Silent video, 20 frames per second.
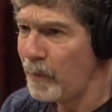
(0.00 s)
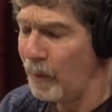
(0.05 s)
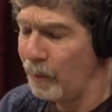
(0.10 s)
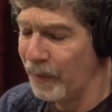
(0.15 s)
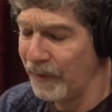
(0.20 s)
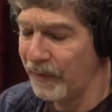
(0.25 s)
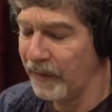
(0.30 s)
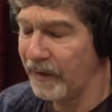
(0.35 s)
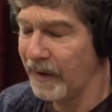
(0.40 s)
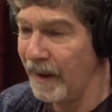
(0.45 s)

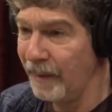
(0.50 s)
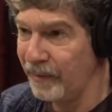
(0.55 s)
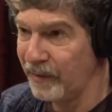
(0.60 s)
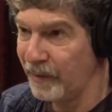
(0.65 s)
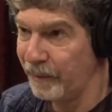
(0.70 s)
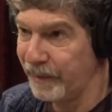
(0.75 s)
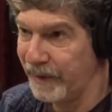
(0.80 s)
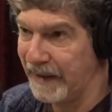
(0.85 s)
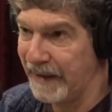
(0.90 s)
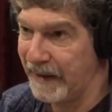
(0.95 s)
But there comes a
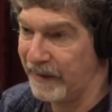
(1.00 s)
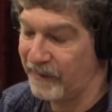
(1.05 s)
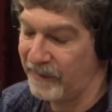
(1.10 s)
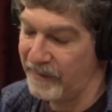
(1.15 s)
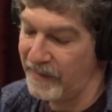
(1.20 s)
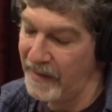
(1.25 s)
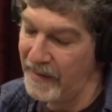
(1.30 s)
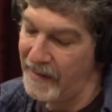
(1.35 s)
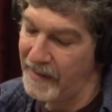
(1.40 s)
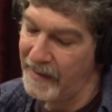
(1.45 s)

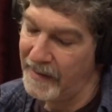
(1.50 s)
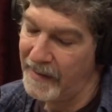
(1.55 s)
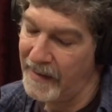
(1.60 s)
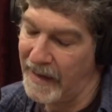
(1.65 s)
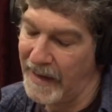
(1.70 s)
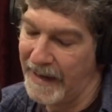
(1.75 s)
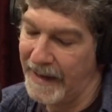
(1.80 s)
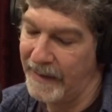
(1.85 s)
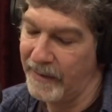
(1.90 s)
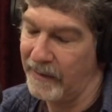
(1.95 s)
place,
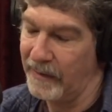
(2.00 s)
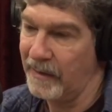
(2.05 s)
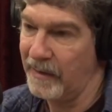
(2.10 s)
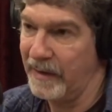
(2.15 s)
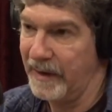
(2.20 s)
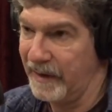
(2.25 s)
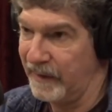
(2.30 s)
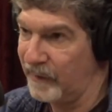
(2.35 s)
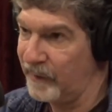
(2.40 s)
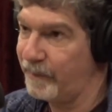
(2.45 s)
either
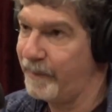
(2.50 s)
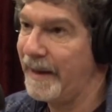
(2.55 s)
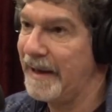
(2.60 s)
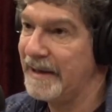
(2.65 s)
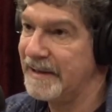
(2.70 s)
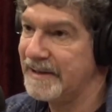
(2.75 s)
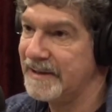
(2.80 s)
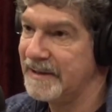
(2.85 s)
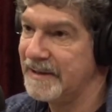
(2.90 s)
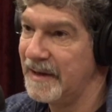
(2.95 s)
in
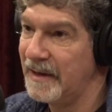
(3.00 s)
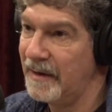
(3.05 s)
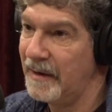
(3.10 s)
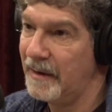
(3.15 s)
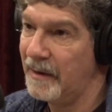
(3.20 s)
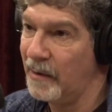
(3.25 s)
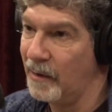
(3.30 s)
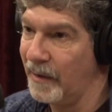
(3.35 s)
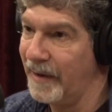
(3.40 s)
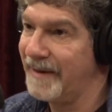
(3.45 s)
space
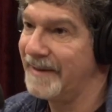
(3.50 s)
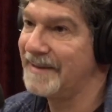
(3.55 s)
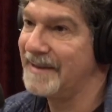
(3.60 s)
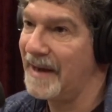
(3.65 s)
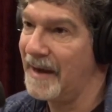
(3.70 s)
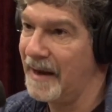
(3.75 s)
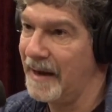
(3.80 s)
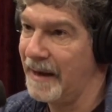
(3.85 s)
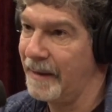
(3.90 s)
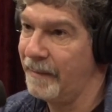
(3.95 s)
or in
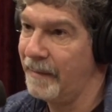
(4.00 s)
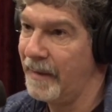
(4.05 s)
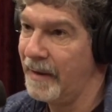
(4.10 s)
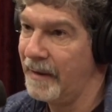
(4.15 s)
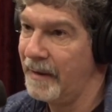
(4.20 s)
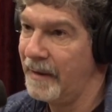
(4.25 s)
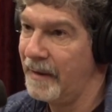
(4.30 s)
time,